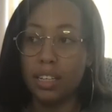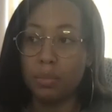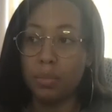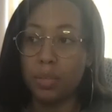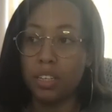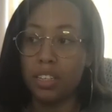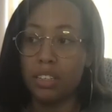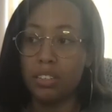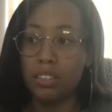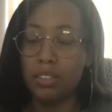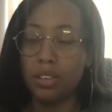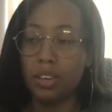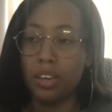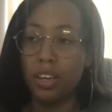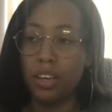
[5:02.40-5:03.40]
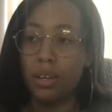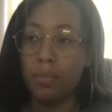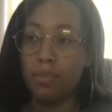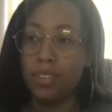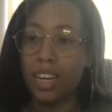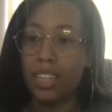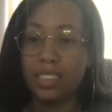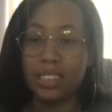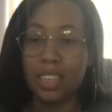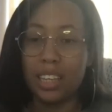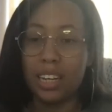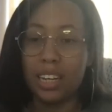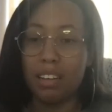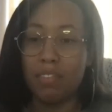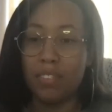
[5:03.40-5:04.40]
because I say
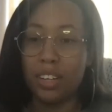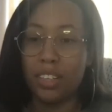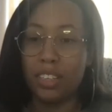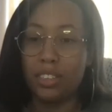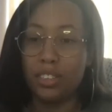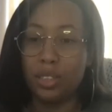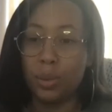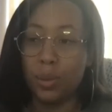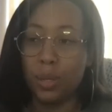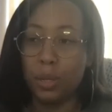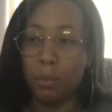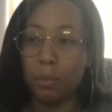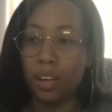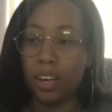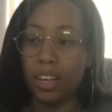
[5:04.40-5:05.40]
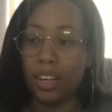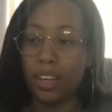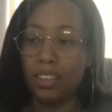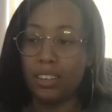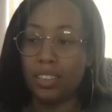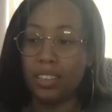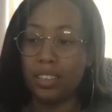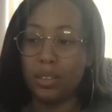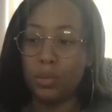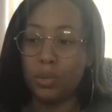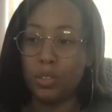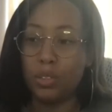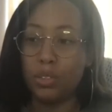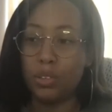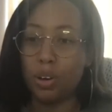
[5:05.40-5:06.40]
that I fell into it, but I think it
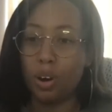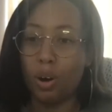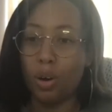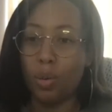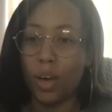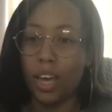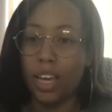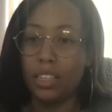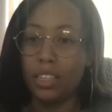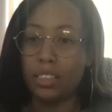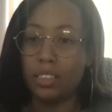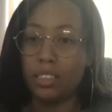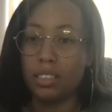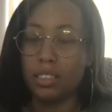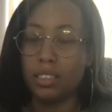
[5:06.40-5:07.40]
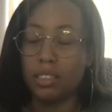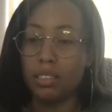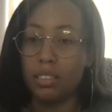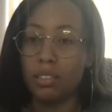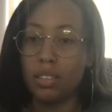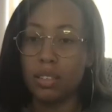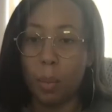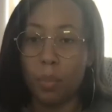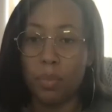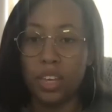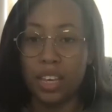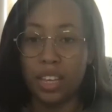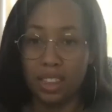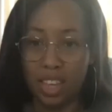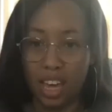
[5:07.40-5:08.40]
was always
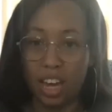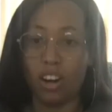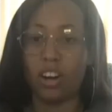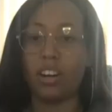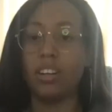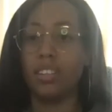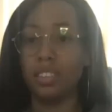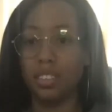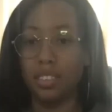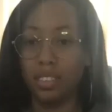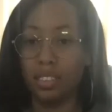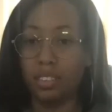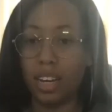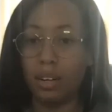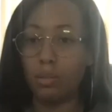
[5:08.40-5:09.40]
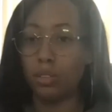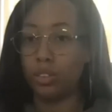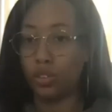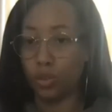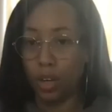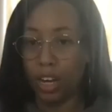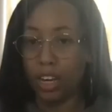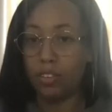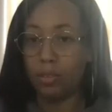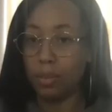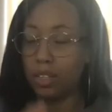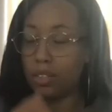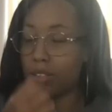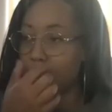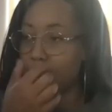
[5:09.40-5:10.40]
something there that was driving
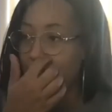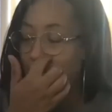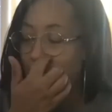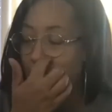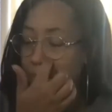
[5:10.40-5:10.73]
me to that.